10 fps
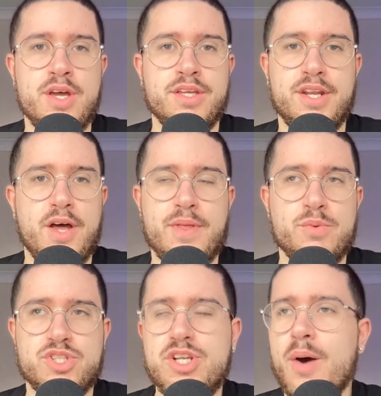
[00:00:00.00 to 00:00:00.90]
You know, there
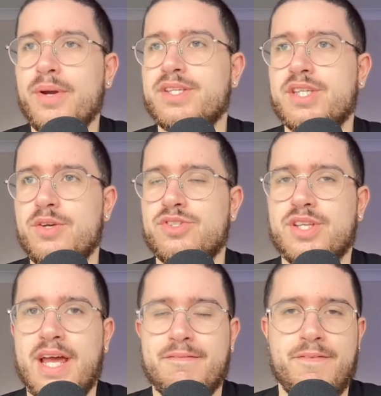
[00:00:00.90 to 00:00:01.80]
was no excuse
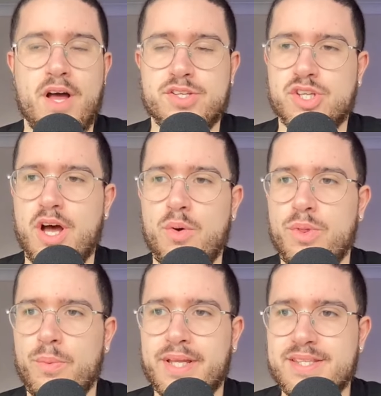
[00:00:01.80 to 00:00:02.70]
today. First goal
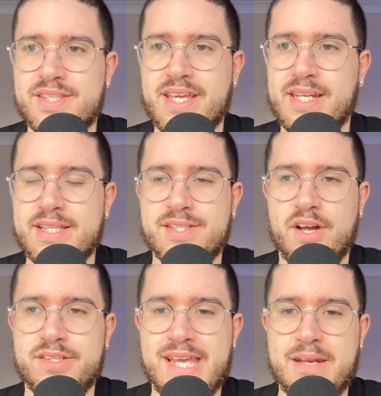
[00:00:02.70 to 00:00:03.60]
that we conceded
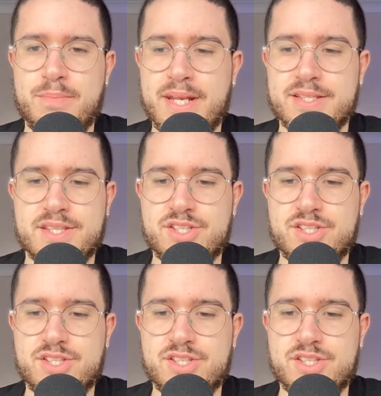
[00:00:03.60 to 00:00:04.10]
inside 10 minutes.